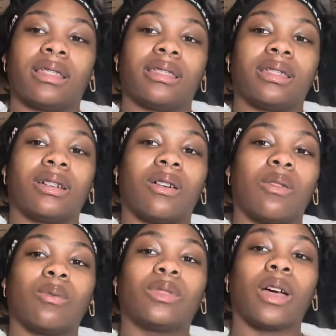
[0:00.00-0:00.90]

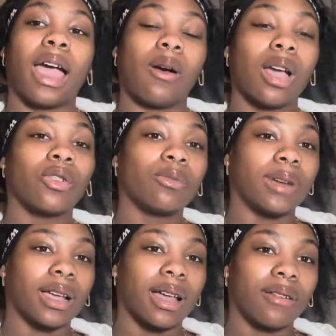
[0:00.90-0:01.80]
How I grew
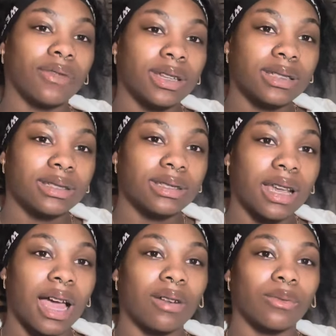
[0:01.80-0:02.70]
my confidence,
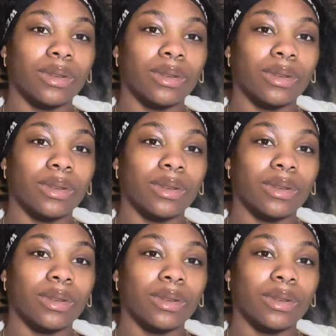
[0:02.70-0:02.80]
I